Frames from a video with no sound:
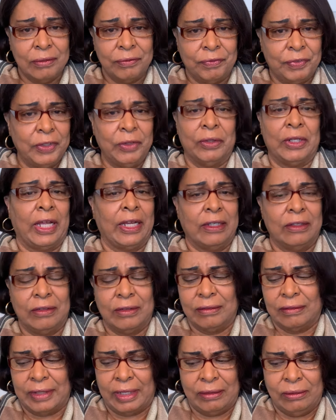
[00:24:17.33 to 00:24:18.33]
Feel like it's
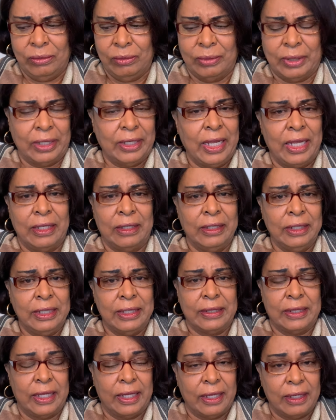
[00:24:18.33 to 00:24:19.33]
just like, ooh, I can't look
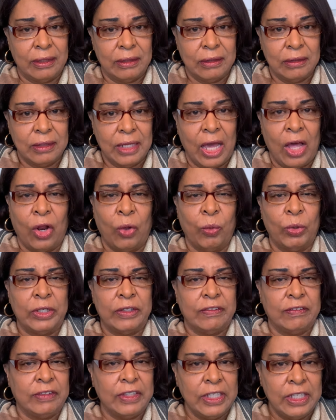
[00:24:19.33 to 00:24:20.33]
at that. I don't want
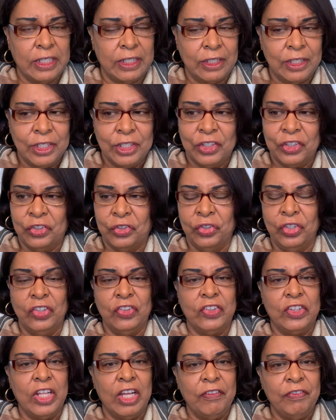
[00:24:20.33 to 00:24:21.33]
to see it. Do your
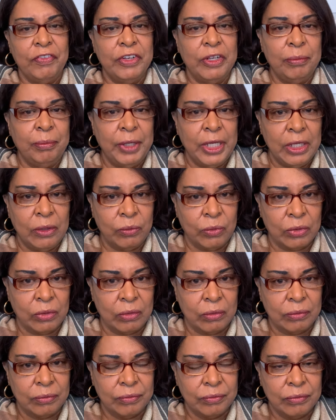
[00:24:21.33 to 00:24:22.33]
stuff in the
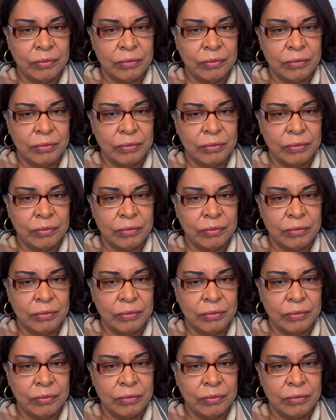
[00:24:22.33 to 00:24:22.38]
bedroom.